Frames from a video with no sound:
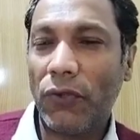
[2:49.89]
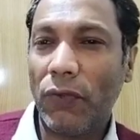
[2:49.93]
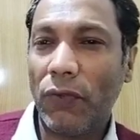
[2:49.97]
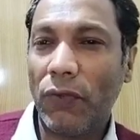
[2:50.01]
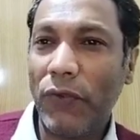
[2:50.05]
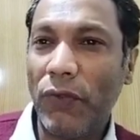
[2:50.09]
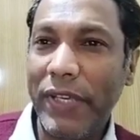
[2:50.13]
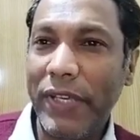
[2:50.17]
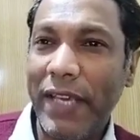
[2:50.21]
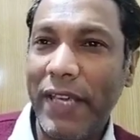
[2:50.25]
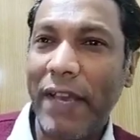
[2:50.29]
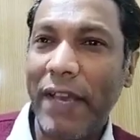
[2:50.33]
So
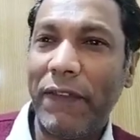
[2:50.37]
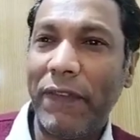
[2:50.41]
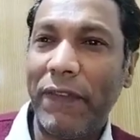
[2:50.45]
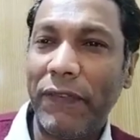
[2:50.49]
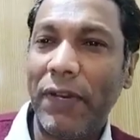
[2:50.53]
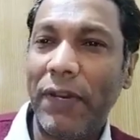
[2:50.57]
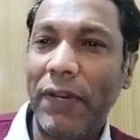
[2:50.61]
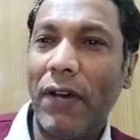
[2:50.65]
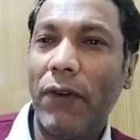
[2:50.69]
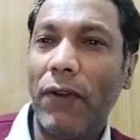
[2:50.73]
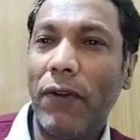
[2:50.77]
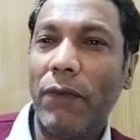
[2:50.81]
we
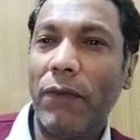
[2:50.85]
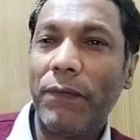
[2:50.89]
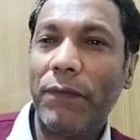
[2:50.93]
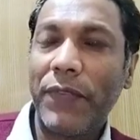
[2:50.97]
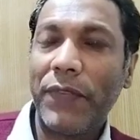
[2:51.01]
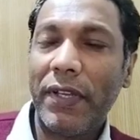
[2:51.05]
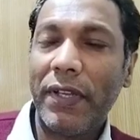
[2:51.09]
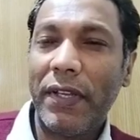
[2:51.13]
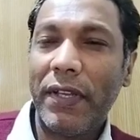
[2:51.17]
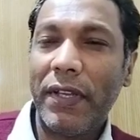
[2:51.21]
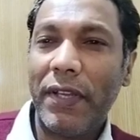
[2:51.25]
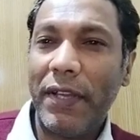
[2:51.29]
have now
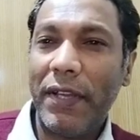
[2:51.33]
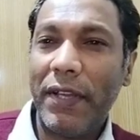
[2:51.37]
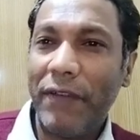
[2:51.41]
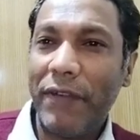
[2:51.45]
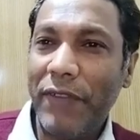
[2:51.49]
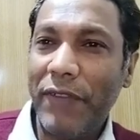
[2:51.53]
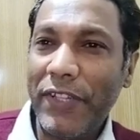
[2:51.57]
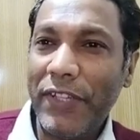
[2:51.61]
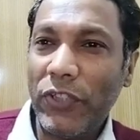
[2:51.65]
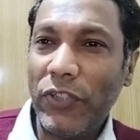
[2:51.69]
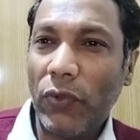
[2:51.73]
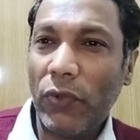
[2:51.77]

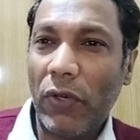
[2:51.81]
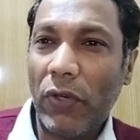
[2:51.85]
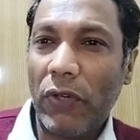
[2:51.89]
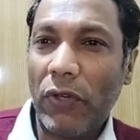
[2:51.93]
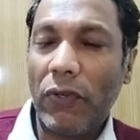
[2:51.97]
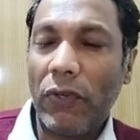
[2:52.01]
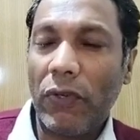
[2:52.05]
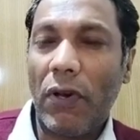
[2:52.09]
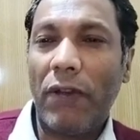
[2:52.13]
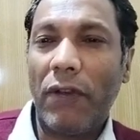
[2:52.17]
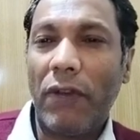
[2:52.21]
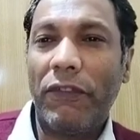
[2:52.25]

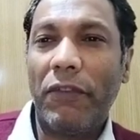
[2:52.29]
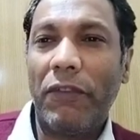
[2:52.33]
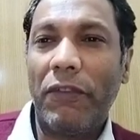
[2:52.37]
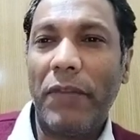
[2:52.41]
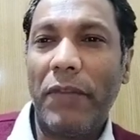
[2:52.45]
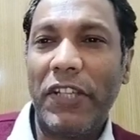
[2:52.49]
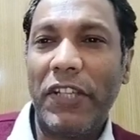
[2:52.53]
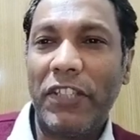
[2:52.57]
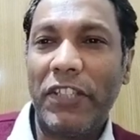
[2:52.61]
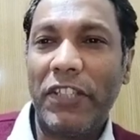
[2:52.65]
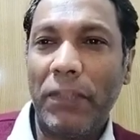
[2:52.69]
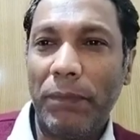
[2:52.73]
visual
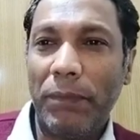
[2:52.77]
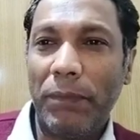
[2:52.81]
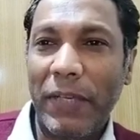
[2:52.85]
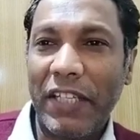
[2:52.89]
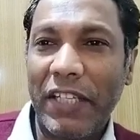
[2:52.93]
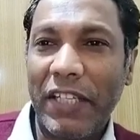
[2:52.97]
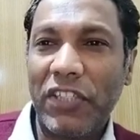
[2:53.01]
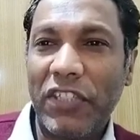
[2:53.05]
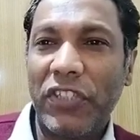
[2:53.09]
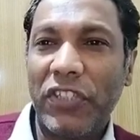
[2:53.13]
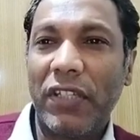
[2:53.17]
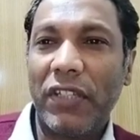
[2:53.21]
confirmation,
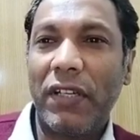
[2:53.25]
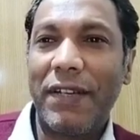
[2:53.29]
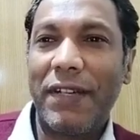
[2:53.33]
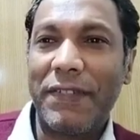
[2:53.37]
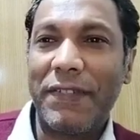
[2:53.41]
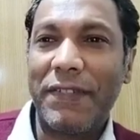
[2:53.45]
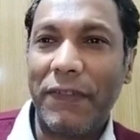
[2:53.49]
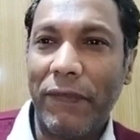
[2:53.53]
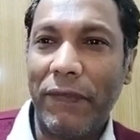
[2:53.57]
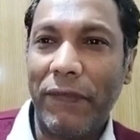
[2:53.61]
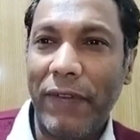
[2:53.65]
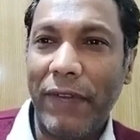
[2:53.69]

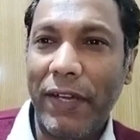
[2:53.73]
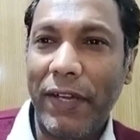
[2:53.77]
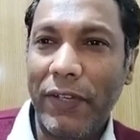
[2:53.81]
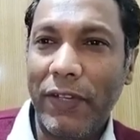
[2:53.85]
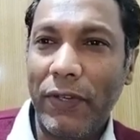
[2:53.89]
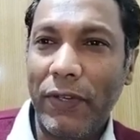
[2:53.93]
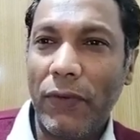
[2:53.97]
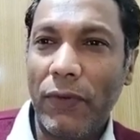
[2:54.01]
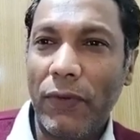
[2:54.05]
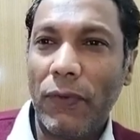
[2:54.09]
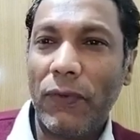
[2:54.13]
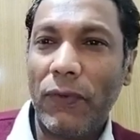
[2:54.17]
pictures,
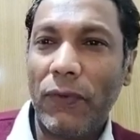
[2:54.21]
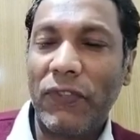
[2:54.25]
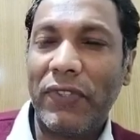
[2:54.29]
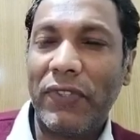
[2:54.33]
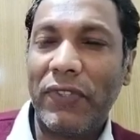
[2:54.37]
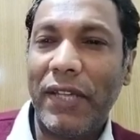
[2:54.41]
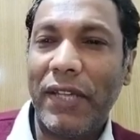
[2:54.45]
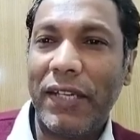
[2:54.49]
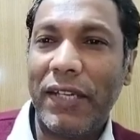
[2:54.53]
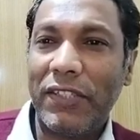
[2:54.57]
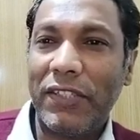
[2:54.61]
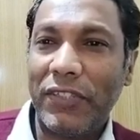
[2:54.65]
videos
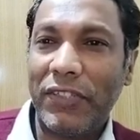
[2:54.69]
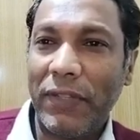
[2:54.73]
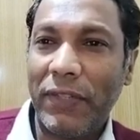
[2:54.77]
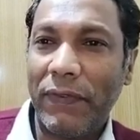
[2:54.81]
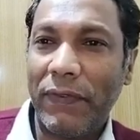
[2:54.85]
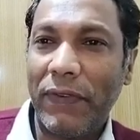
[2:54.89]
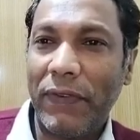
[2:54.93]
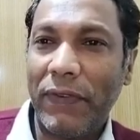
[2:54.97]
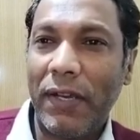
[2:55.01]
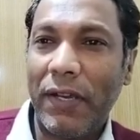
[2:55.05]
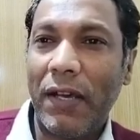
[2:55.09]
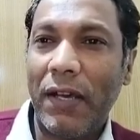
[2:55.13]
that
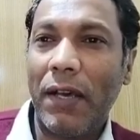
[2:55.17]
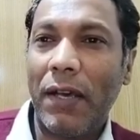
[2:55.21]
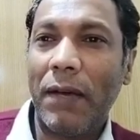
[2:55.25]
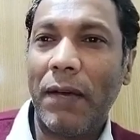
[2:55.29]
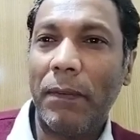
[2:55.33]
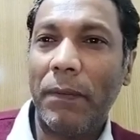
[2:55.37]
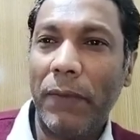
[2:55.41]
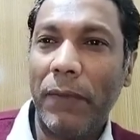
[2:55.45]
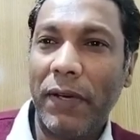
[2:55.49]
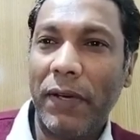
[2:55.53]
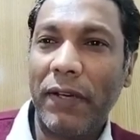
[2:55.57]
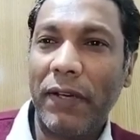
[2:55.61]

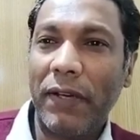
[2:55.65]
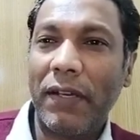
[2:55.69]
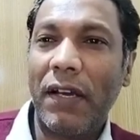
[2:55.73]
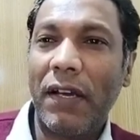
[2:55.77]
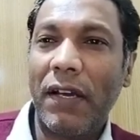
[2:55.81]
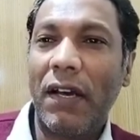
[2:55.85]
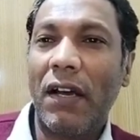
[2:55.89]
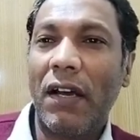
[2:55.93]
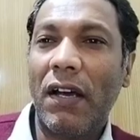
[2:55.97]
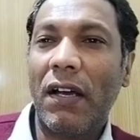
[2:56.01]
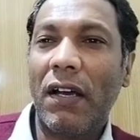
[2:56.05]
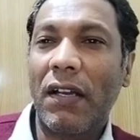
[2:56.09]
Chifira,
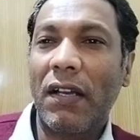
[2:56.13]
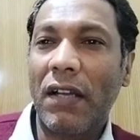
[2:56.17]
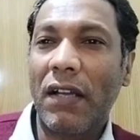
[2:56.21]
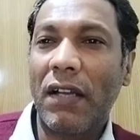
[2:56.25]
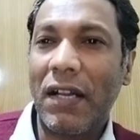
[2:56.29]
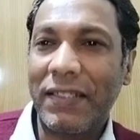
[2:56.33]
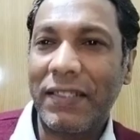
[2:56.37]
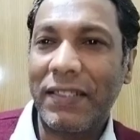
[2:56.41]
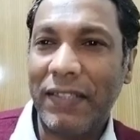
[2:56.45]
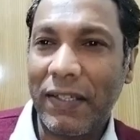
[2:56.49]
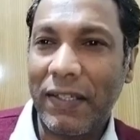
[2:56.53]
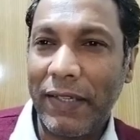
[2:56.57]
Barka,
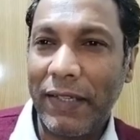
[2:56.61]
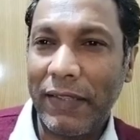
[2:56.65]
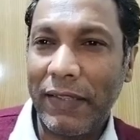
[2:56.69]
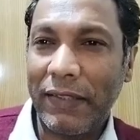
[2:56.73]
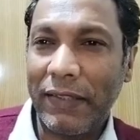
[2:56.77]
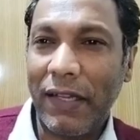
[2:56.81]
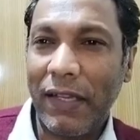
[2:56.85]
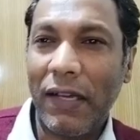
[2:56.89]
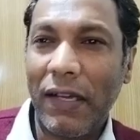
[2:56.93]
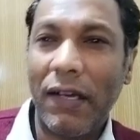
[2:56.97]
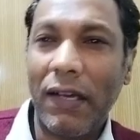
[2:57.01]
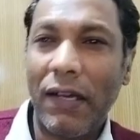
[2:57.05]

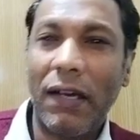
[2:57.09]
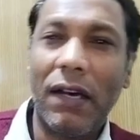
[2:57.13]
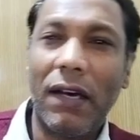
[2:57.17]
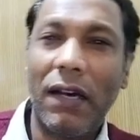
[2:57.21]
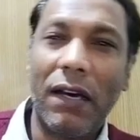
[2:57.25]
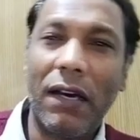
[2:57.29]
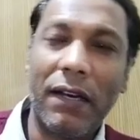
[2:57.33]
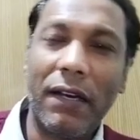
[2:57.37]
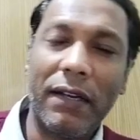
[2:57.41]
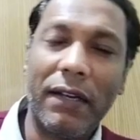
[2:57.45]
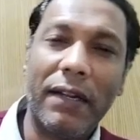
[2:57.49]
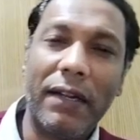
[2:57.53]
Kasagita
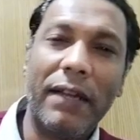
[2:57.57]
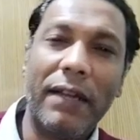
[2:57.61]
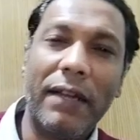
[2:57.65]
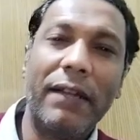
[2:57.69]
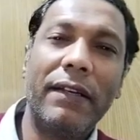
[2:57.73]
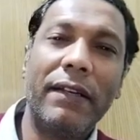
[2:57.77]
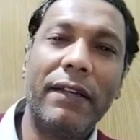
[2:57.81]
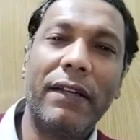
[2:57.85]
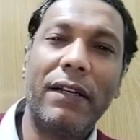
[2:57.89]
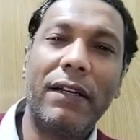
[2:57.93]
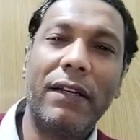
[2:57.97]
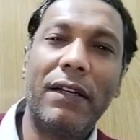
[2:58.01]
are
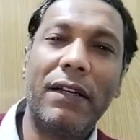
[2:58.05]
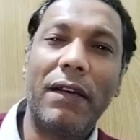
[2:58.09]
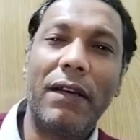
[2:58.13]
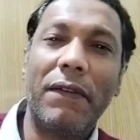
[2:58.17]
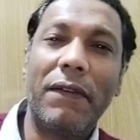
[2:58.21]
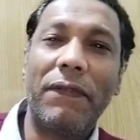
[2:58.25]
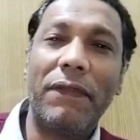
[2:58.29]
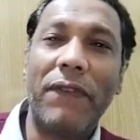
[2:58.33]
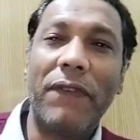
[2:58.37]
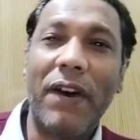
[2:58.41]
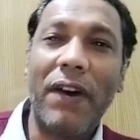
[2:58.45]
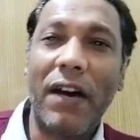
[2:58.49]
under
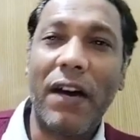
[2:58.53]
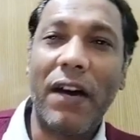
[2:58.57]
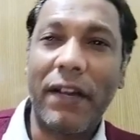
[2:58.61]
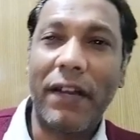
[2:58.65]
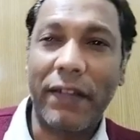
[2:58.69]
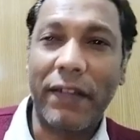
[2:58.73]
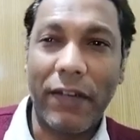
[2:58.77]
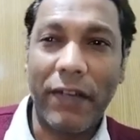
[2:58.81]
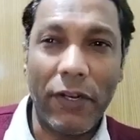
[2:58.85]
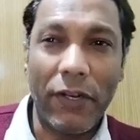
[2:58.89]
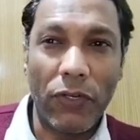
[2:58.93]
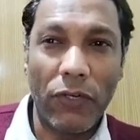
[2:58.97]
Afar
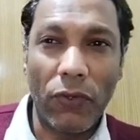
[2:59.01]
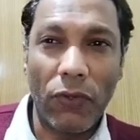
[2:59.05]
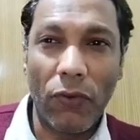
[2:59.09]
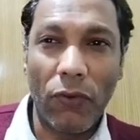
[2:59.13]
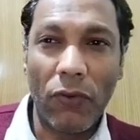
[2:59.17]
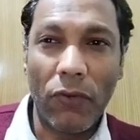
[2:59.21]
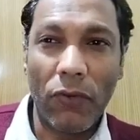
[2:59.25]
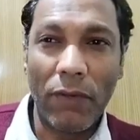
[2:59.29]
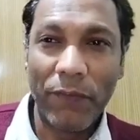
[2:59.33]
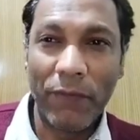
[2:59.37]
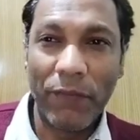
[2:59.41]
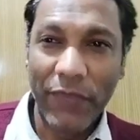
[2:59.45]

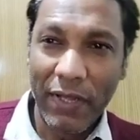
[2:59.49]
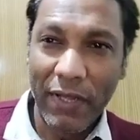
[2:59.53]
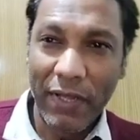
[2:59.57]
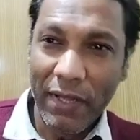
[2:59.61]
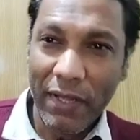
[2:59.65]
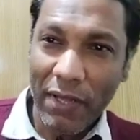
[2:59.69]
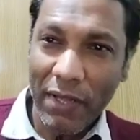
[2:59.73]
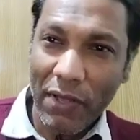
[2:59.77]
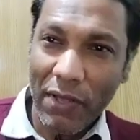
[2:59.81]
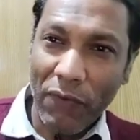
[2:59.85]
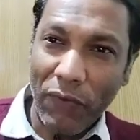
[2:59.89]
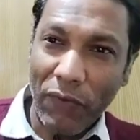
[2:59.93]
control.
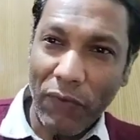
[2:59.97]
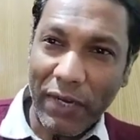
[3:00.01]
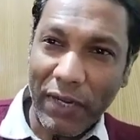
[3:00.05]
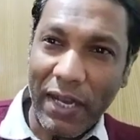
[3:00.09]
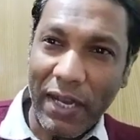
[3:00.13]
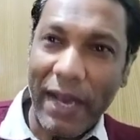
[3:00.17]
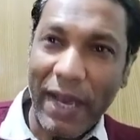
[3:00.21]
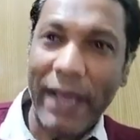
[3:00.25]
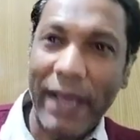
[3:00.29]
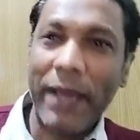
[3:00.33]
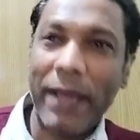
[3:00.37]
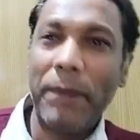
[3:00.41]

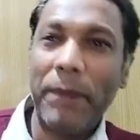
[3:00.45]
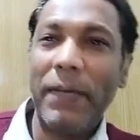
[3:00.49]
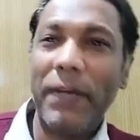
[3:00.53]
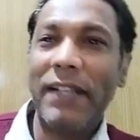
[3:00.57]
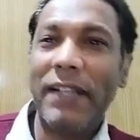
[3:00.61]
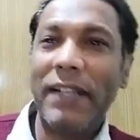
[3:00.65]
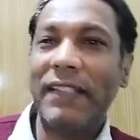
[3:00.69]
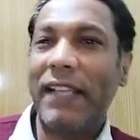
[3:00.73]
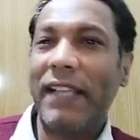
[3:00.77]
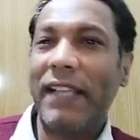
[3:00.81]
What I have been